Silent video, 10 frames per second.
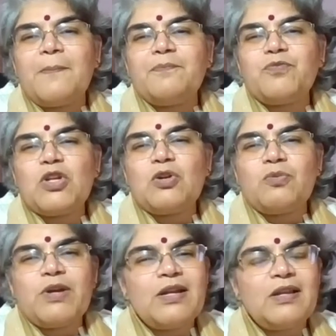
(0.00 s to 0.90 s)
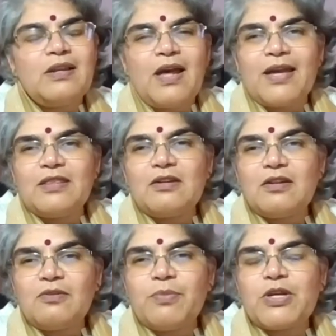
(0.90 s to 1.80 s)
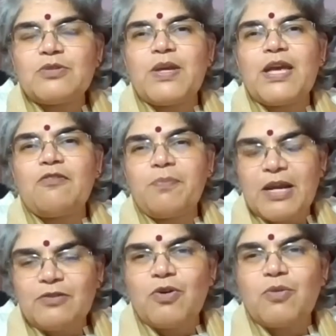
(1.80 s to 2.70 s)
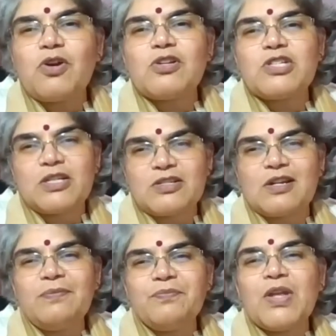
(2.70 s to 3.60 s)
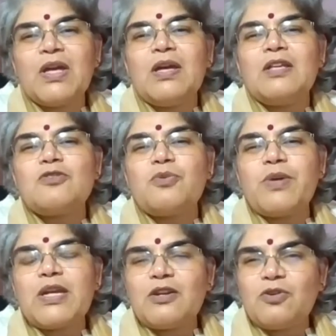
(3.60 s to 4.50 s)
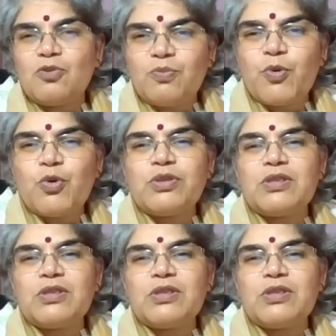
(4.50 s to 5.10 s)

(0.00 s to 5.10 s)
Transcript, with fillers: We'll either, because we have a platform called Shiksha, so we can do both